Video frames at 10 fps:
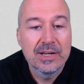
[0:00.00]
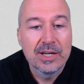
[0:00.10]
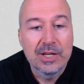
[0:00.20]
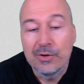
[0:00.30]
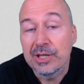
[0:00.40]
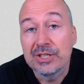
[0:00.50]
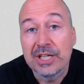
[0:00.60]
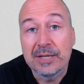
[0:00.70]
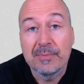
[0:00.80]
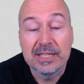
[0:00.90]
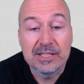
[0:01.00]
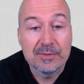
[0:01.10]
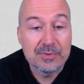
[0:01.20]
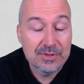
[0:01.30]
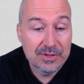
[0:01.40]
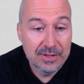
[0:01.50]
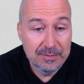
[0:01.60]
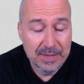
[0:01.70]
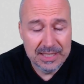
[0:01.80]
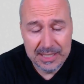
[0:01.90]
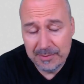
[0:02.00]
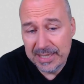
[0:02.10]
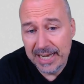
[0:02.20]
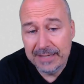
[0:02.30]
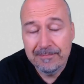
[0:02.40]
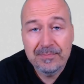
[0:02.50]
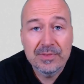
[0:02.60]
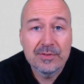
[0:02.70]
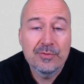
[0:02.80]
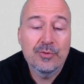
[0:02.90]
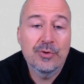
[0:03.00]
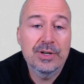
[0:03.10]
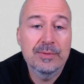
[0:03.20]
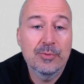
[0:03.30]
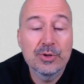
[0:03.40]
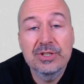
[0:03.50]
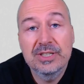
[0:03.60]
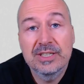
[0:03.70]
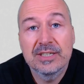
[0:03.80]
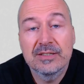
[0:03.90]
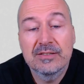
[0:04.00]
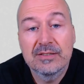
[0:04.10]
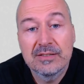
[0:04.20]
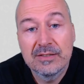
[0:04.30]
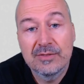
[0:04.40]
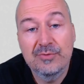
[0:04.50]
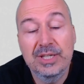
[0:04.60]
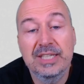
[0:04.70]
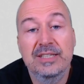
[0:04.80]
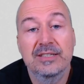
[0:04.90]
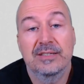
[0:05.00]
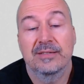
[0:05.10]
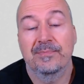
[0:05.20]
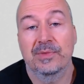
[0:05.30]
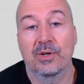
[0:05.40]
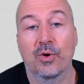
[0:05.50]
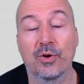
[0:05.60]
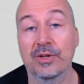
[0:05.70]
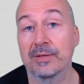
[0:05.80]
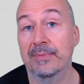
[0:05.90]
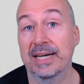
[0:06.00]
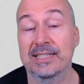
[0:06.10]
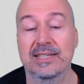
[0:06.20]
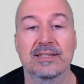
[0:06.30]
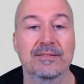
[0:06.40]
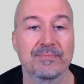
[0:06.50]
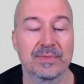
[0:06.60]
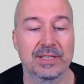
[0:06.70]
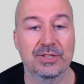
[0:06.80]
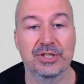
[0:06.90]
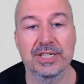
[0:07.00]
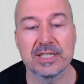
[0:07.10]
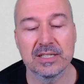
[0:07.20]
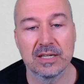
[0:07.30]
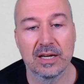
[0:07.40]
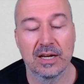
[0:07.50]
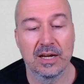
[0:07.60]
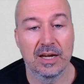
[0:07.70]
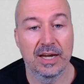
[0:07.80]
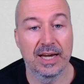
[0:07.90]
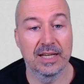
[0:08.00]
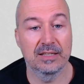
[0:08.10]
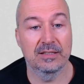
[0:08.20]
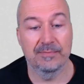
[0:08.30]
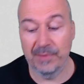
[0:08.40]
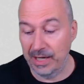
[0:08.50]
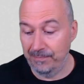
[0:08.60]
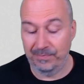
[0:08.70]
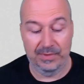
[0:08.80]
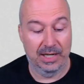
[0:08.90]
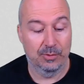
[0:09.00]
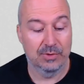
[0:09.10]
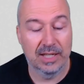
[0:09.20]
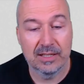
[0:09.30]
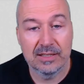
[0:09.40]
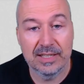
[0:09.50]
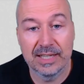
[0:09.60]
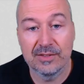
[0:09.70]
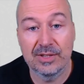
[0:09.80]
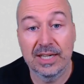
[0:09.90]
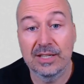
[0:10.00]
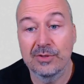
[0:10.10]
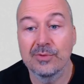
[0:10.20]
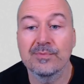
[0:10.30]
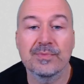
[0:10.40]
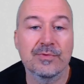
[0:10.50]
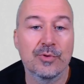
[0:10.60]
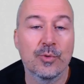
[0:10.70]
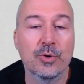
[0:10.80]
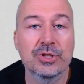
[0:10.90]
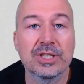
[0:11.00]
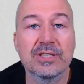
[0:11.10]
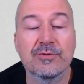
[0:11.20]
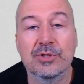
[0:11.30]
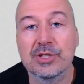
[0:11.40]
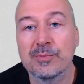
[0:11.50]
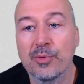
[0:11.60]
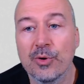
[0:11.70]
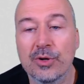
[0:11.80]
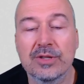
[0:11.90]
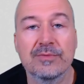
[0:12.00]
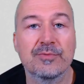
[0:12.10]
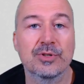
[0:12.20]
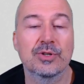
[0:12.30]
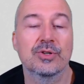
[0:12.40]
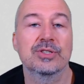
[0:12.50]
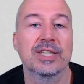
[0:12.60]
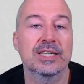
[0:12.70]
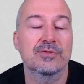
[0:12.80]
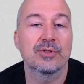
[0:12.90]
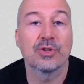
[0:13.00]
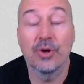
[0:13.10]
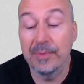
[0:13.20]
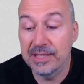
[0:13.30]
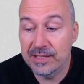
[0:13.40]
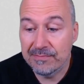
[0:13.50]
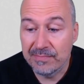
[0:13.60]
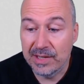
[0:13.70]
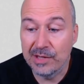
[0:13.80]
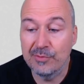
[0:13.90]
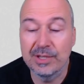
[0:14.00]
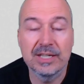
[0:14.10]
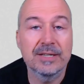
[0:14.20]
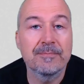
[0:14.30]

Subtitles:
You can check my Substack for a more detailed read on the mindset in chess. And yeah, I would like again thank you for watching, for the support, for the contacts, for the comments, everything.